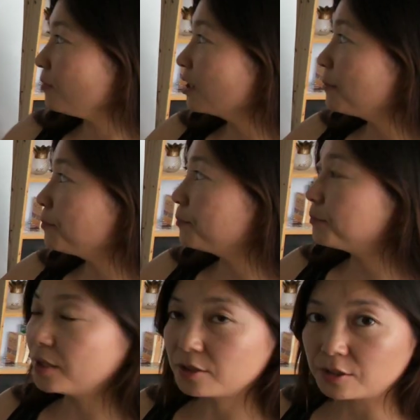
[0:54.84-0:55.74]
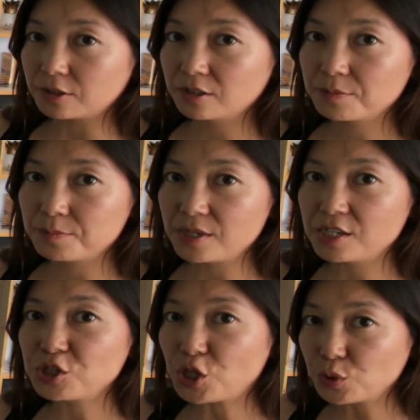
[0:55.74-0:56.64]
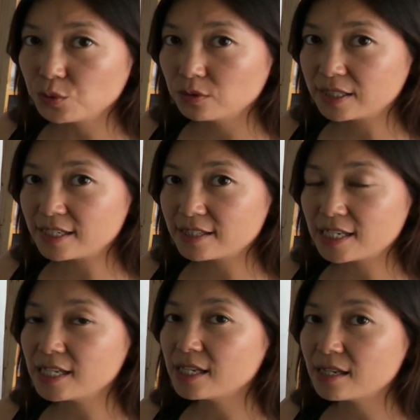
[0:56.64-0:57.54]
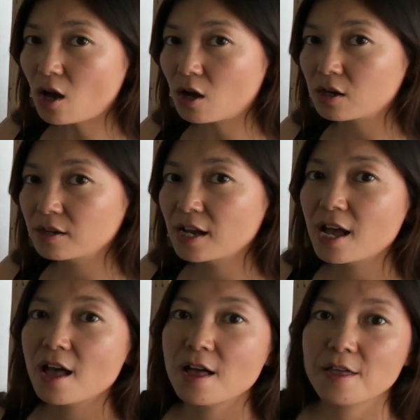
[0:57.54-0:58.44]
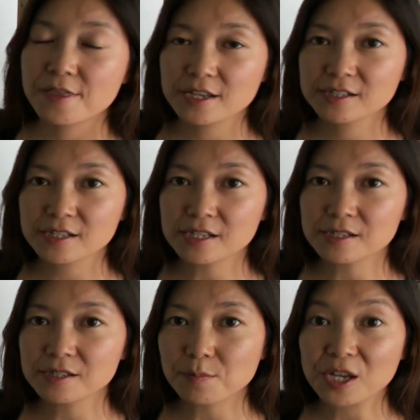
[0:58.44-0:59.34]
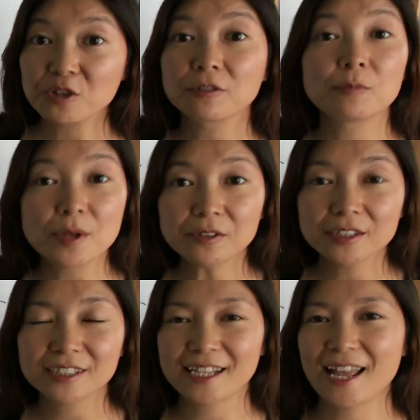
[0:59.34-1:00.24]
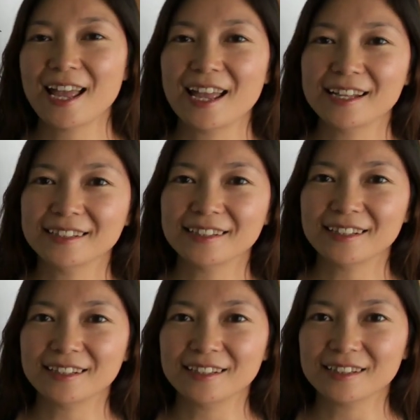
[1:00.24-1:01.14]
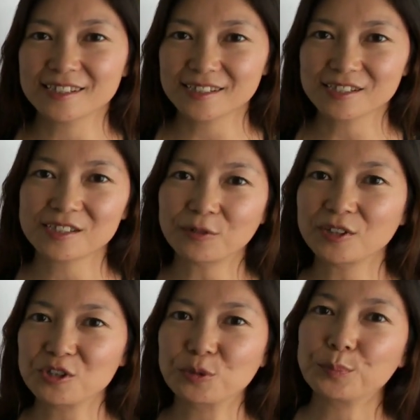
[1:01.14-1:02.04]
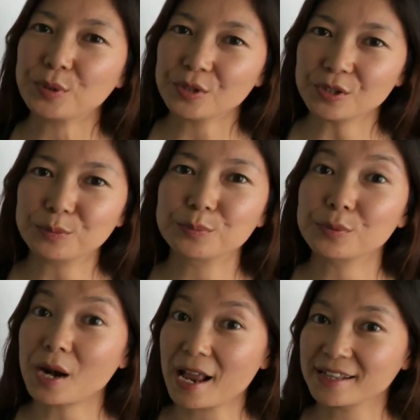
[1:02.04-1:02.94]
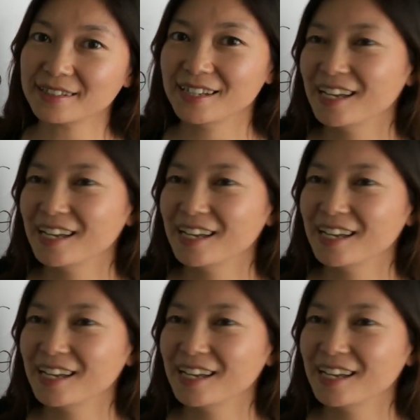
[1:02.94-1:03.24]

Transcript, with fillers: And butter, B U T T E R. This is made of milk and uh, that's the stuff that you put on bread.